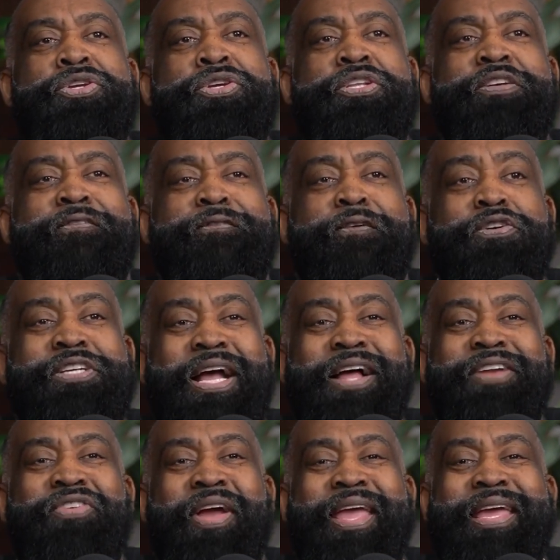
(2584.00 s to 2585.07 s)
The first
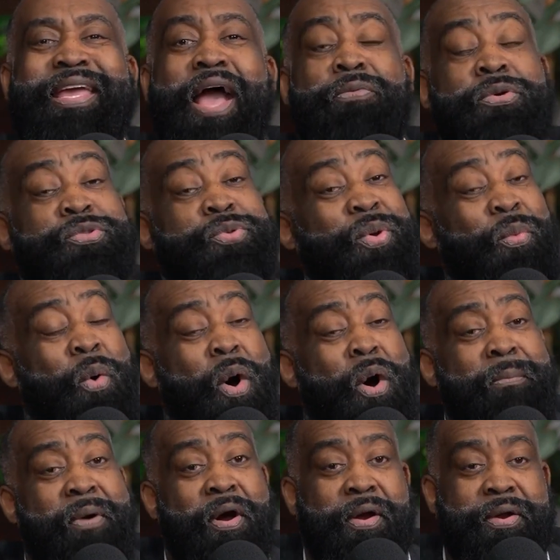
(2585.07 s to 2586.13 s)
contract he got was with
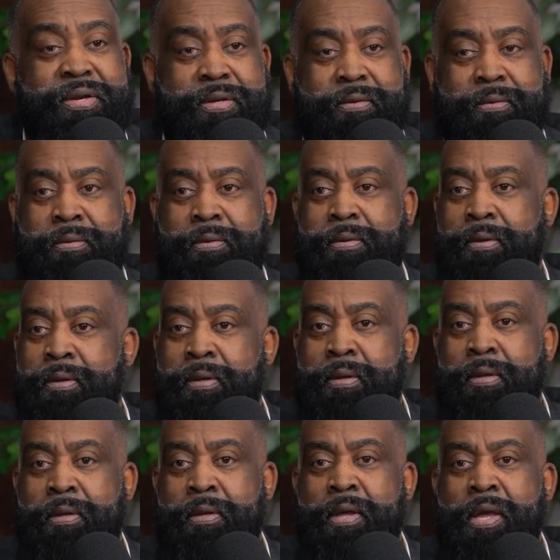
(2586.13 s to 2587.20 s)
Walmart.
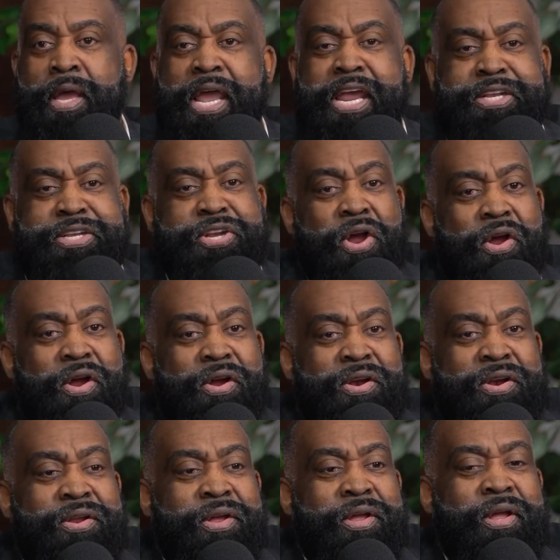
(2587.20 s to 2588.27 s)
He
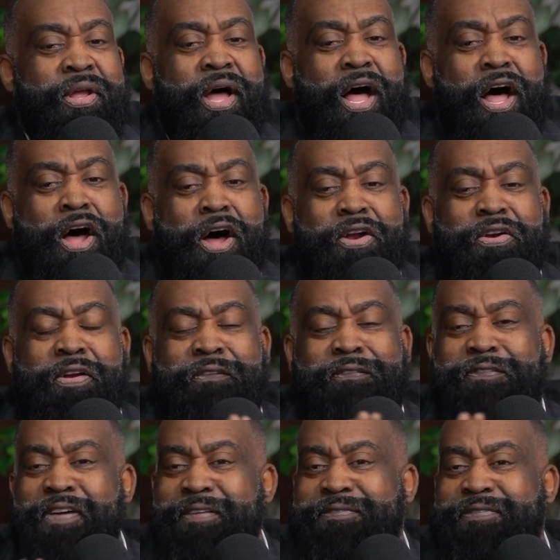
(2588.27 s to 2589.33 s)
turned
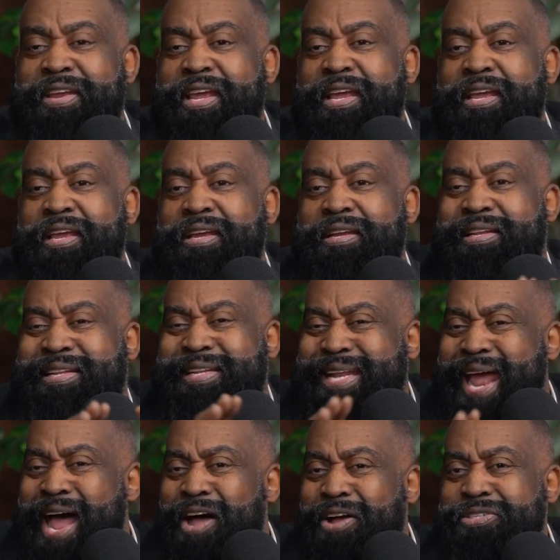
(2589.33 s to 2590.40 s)

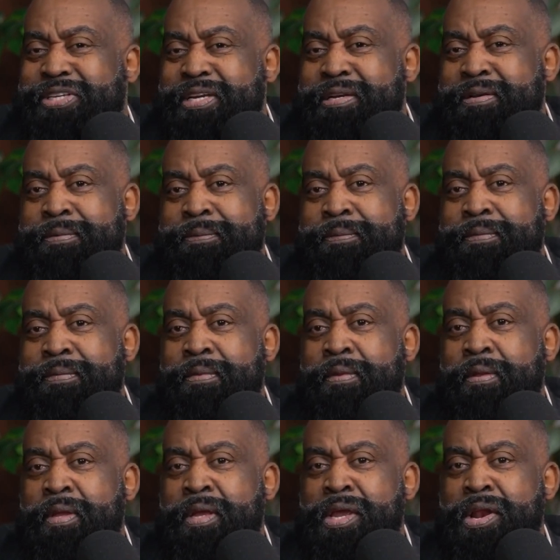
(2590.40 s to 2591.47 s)
$150,000.
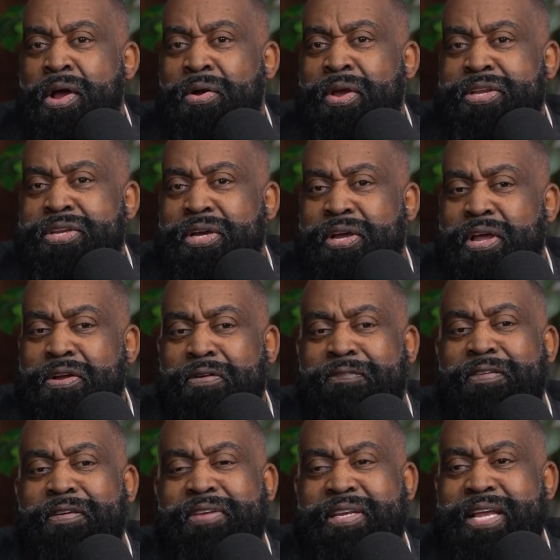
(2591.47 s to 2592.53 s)
He took
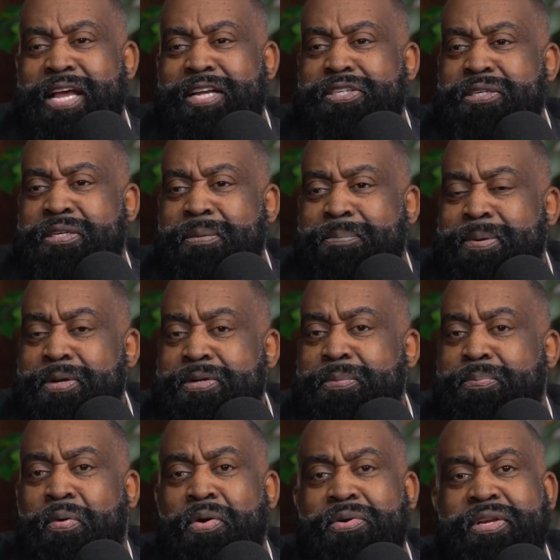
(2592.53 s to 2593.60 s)
$150,000 to build a
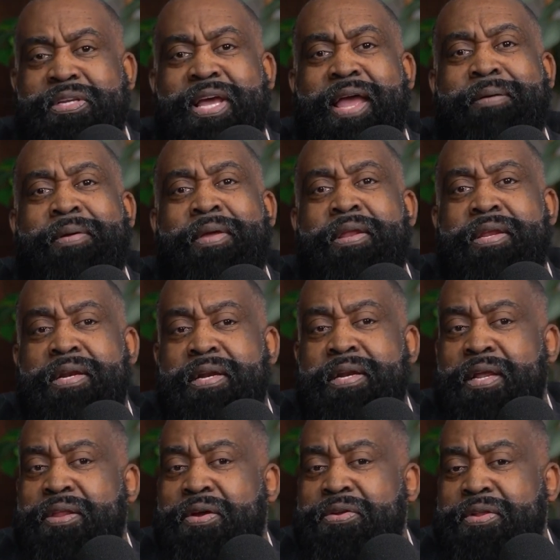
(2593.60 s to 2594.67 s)
prototype, then
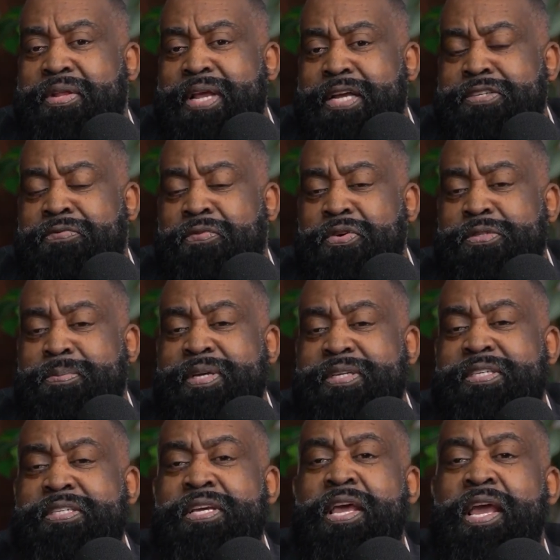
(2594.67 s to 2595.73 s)
another $100,000 for his
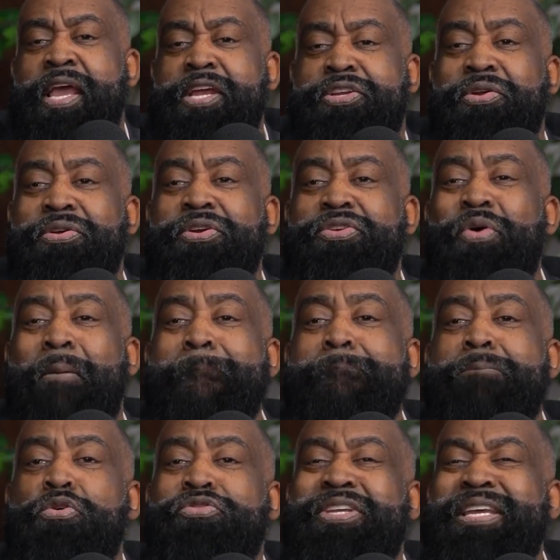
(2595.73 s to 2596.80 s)
business. He turned it to a
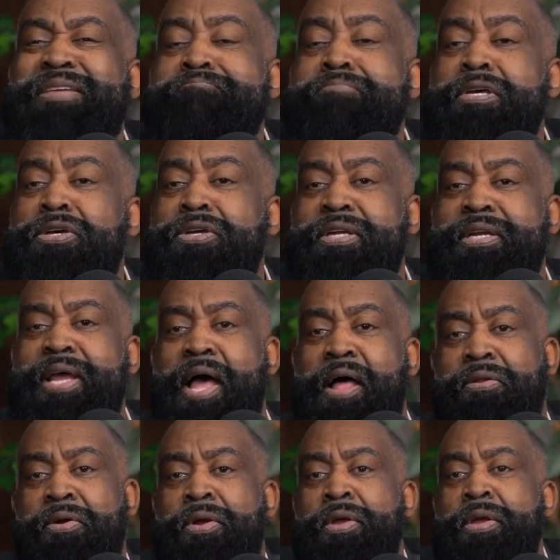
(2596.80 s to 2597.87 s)

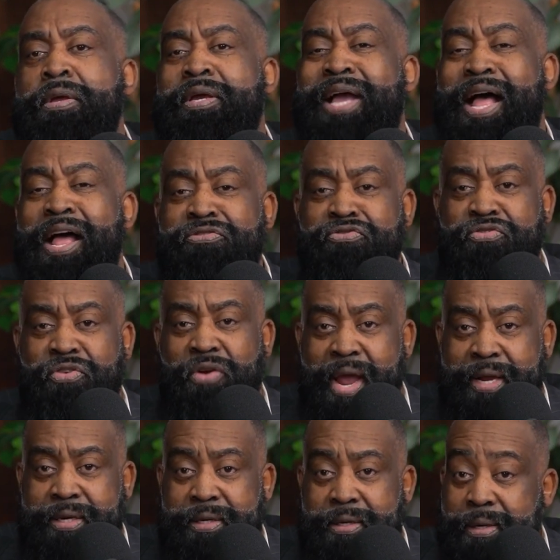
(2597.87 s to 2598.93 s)
multi-million-dollar
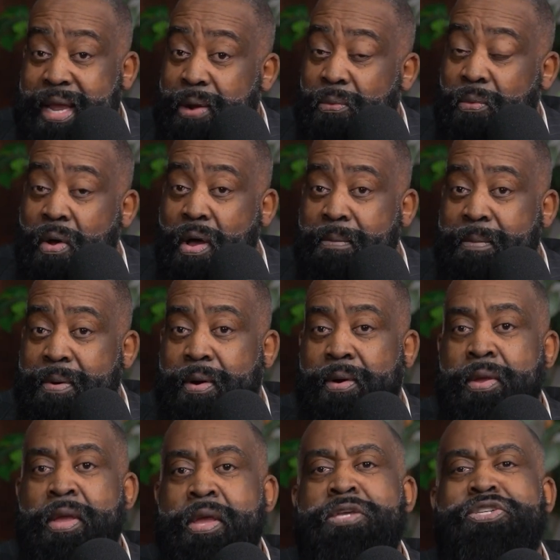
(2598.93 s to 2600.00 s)
contract at Walmart.
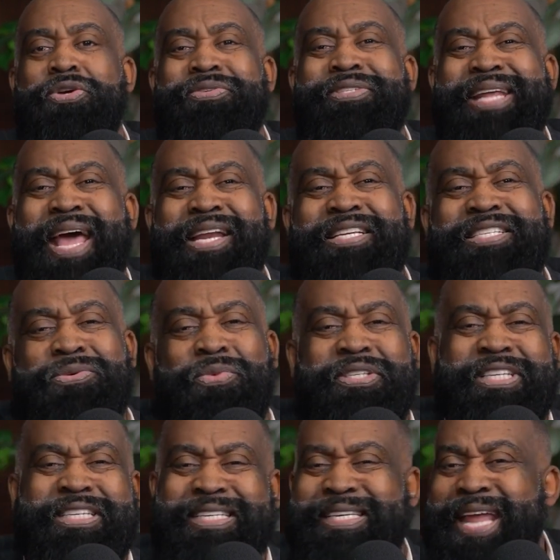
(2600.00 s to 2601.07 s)
So that is
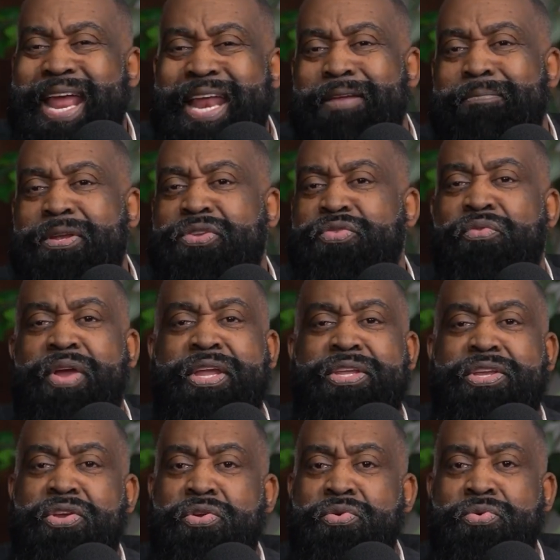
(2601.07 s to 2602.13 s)
what's standing between
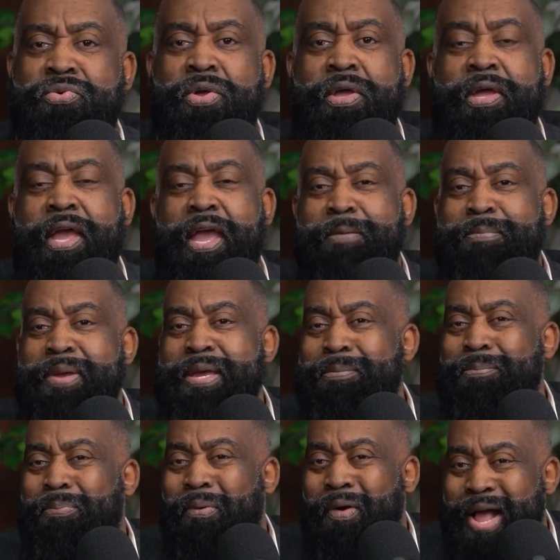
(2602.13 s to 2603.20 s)
you and
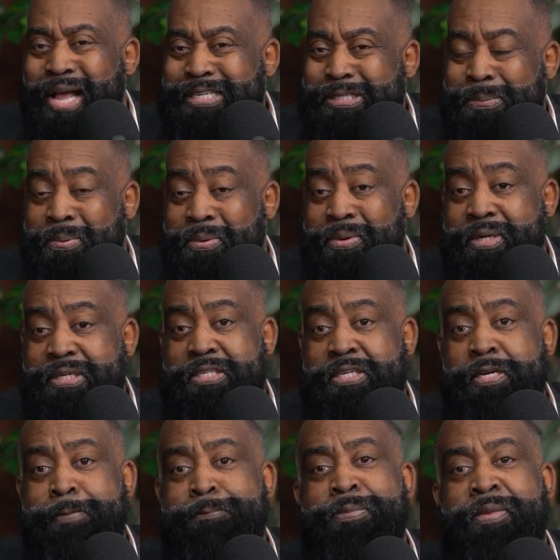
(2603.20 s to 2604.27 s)
being prosperous,
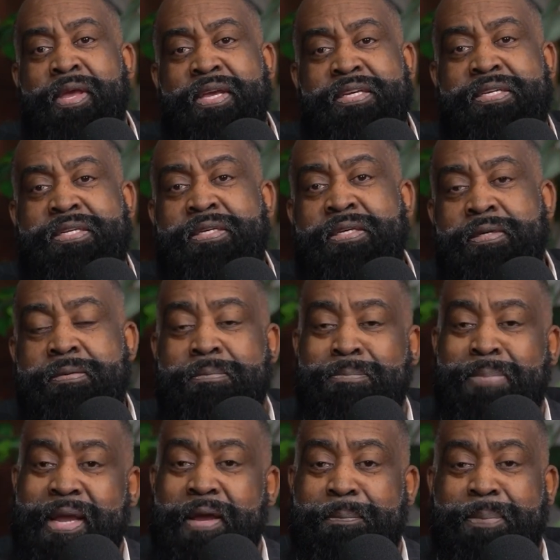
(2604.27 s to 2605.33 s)
is
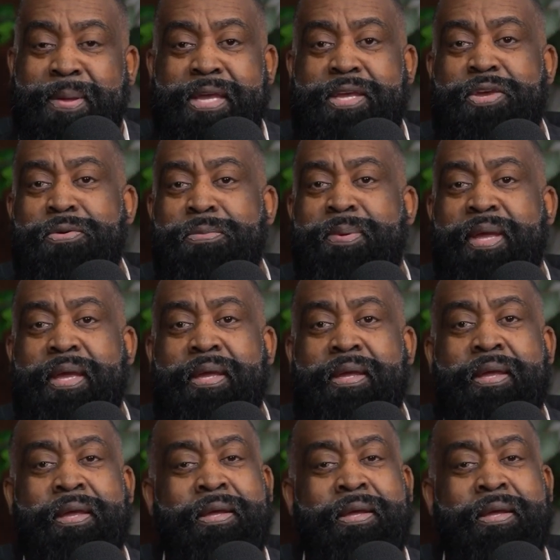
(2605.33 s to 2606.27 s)
being a PQB.